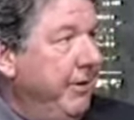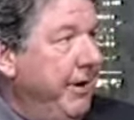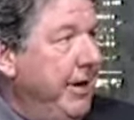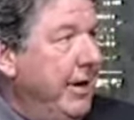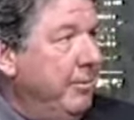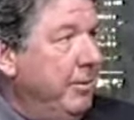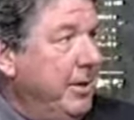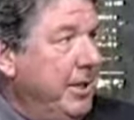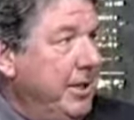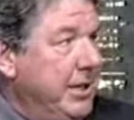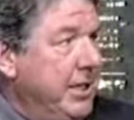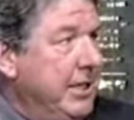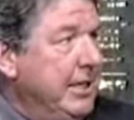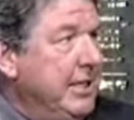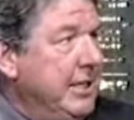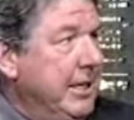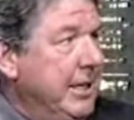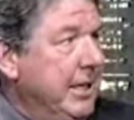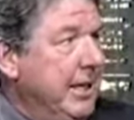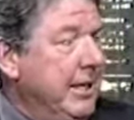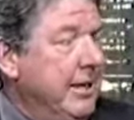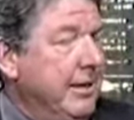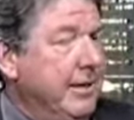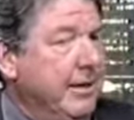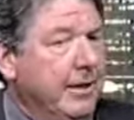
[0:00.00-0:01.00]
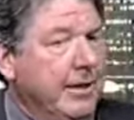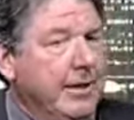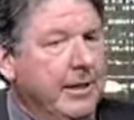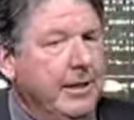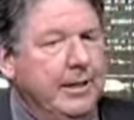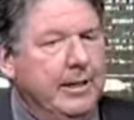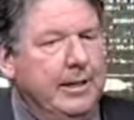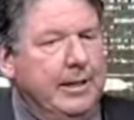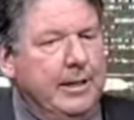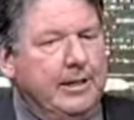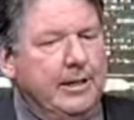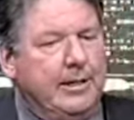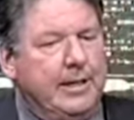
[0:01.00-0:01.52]
families get together.
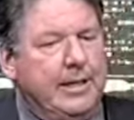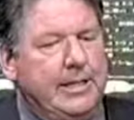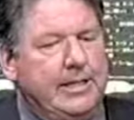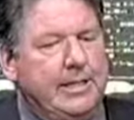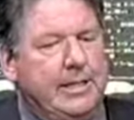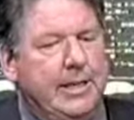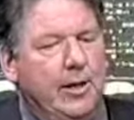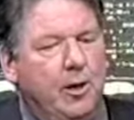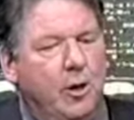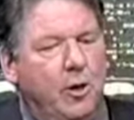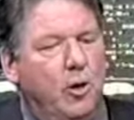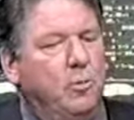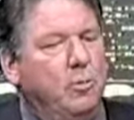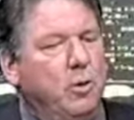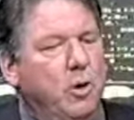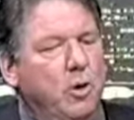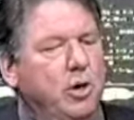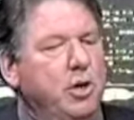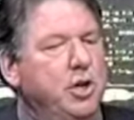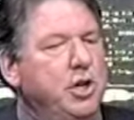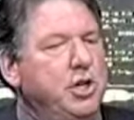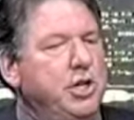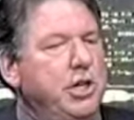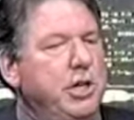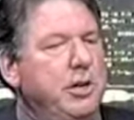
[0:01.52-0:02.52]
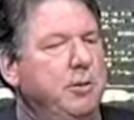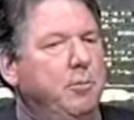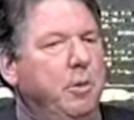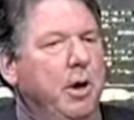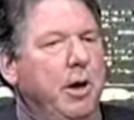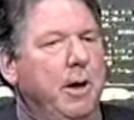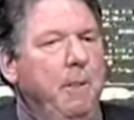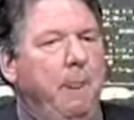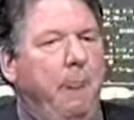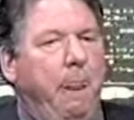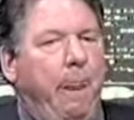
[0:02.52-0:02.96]
Like I say, home ownership,